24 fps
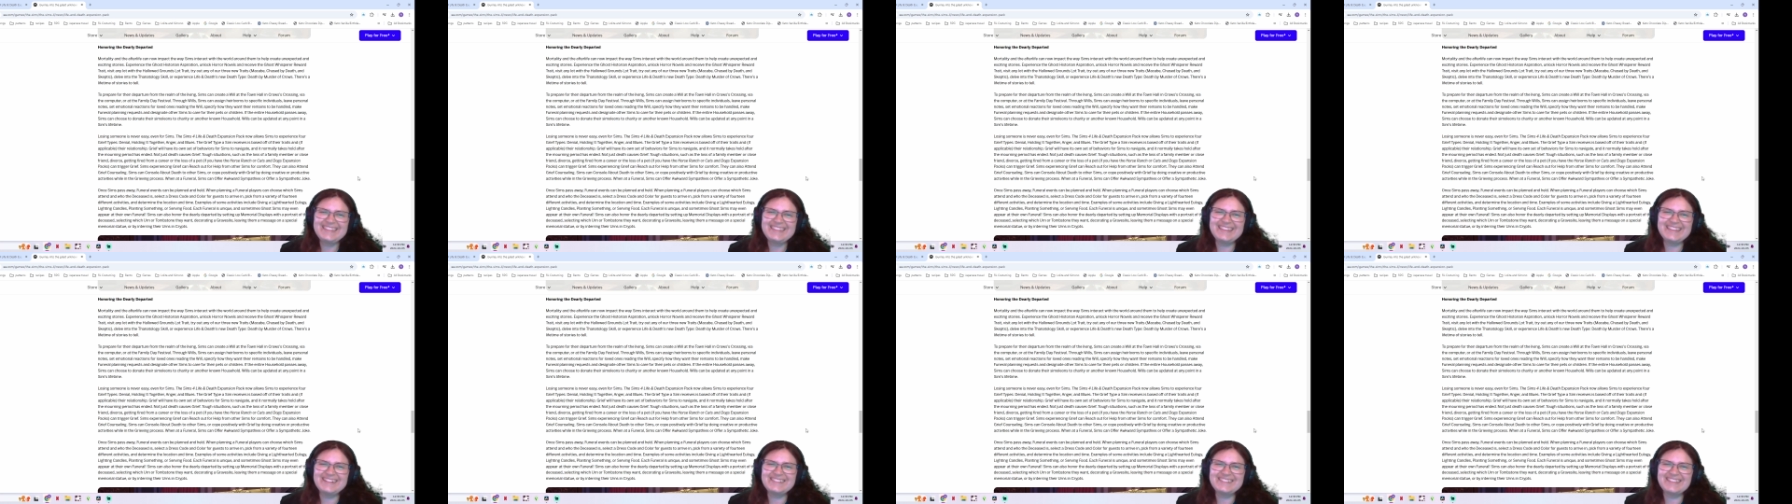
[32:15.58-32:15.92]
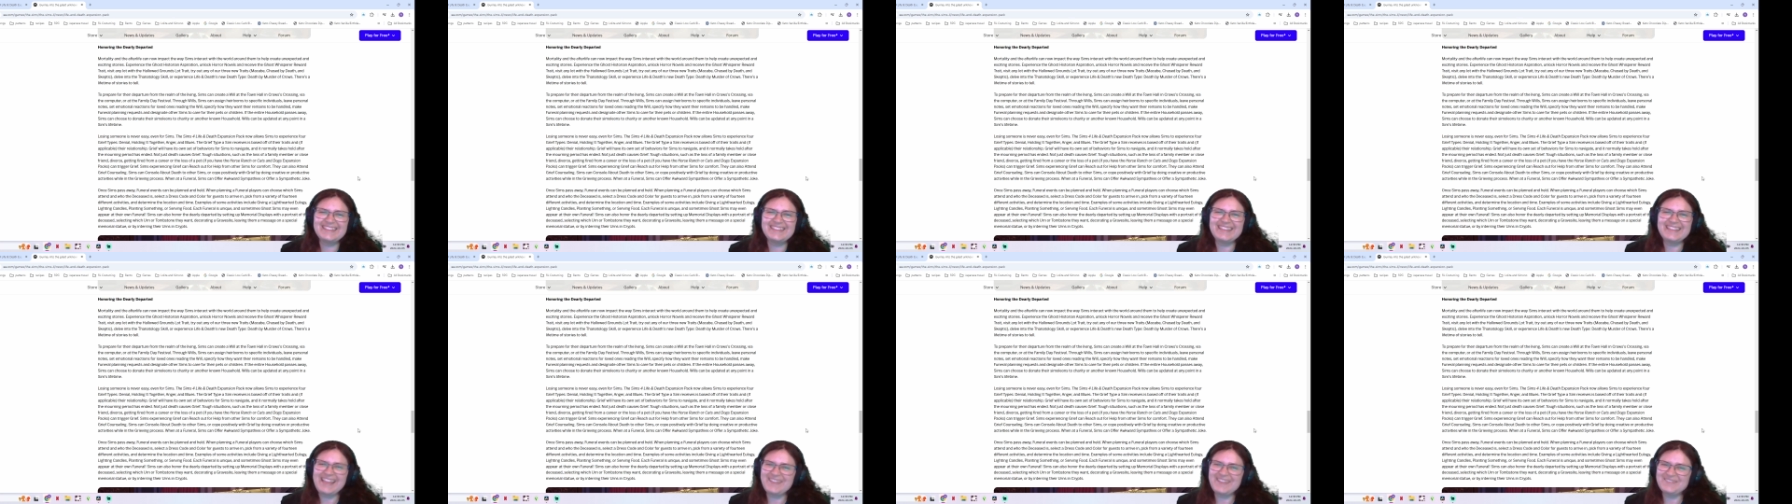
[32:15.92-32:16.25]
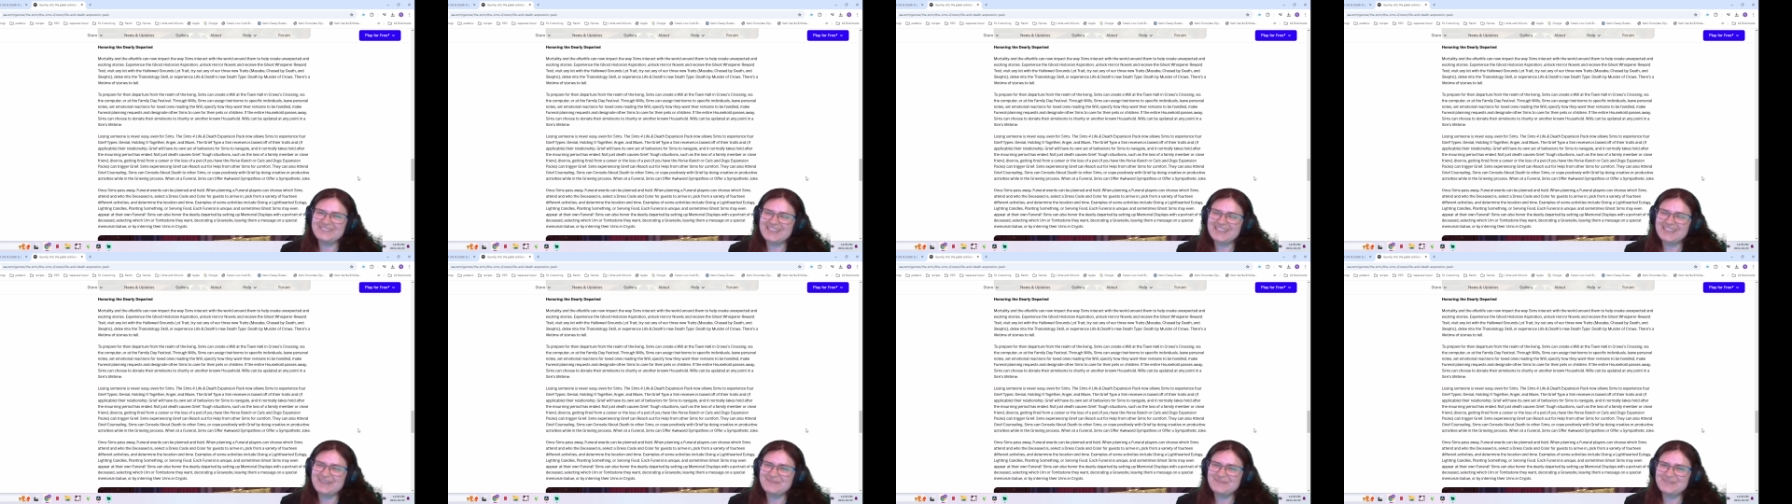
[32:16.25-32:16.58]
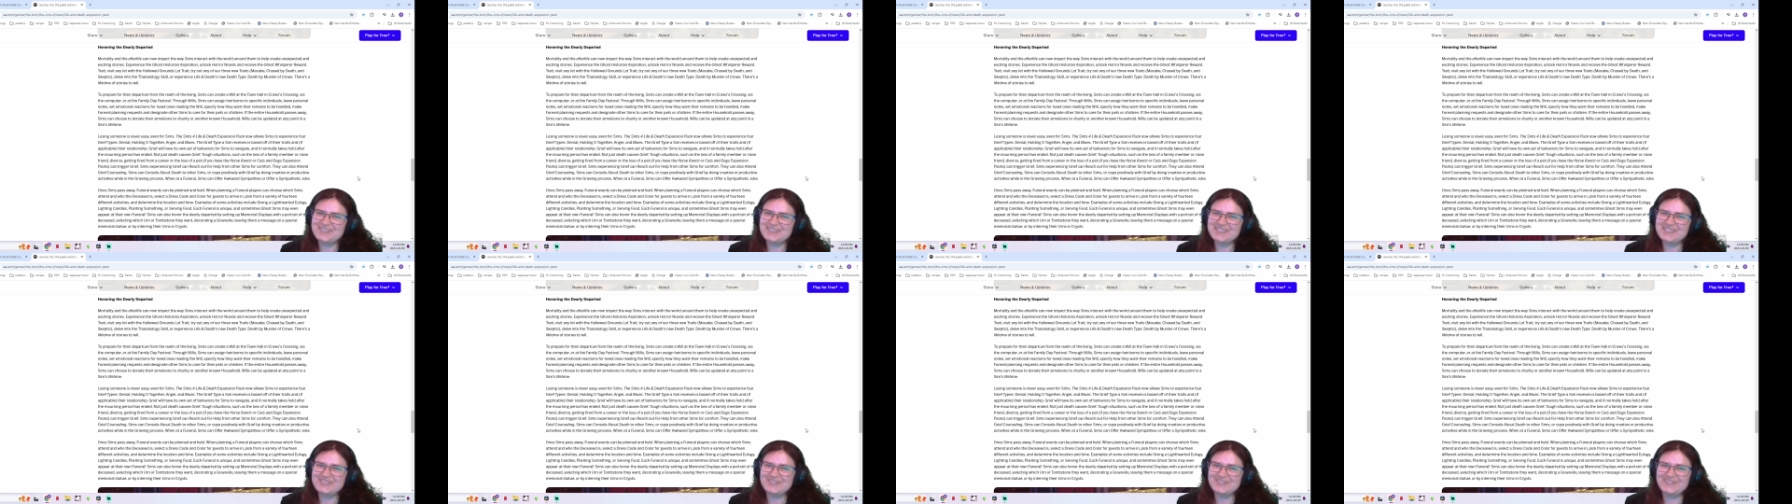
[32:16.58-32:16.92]
There's a lifetime of
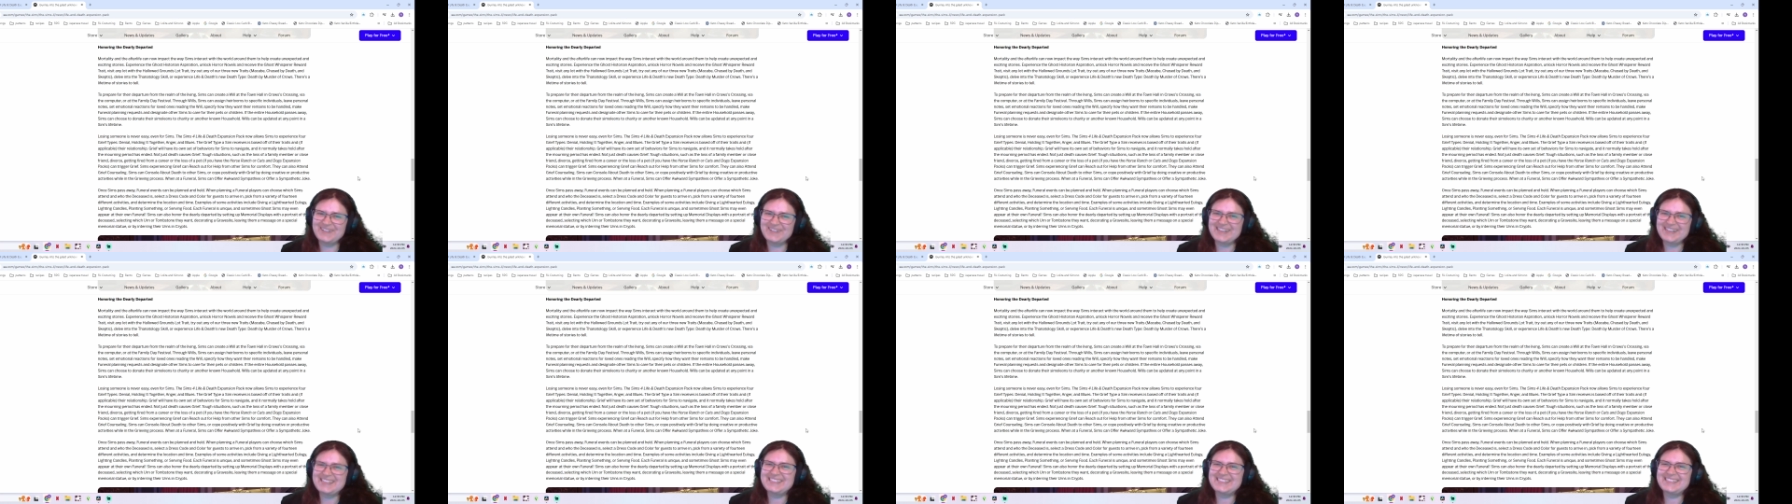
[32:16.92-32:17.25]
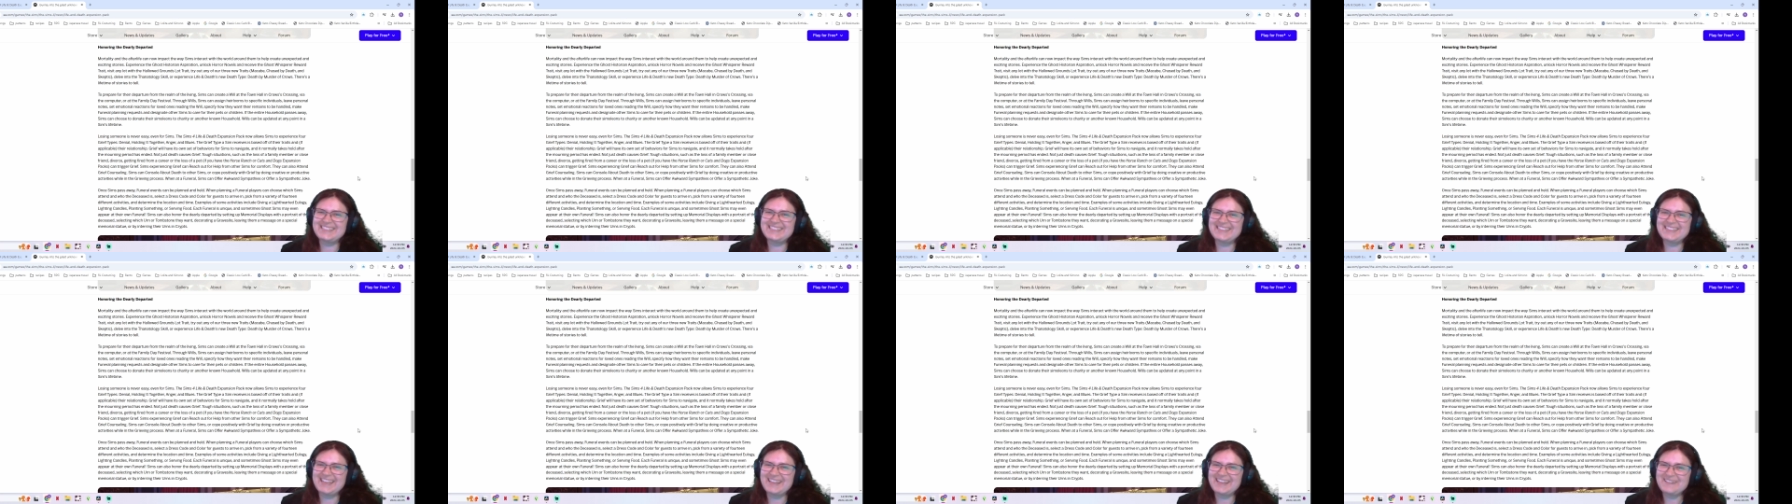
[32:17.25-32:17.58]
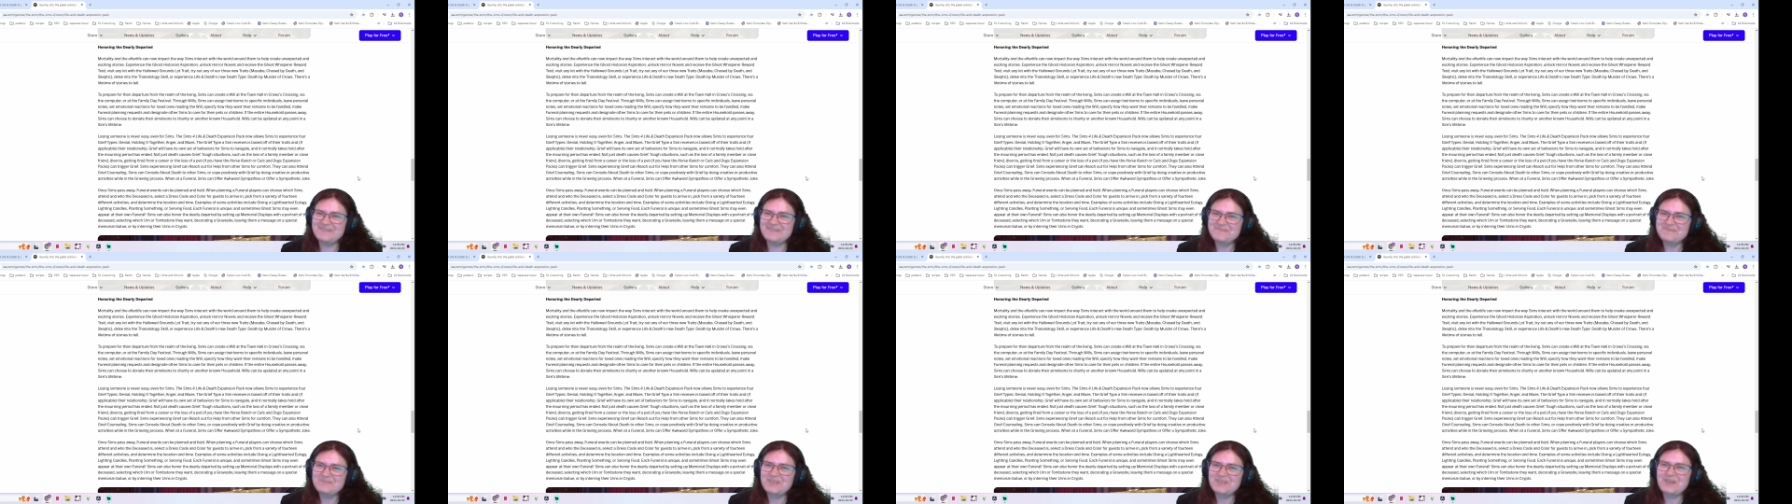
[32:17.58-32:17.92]
stories to tell.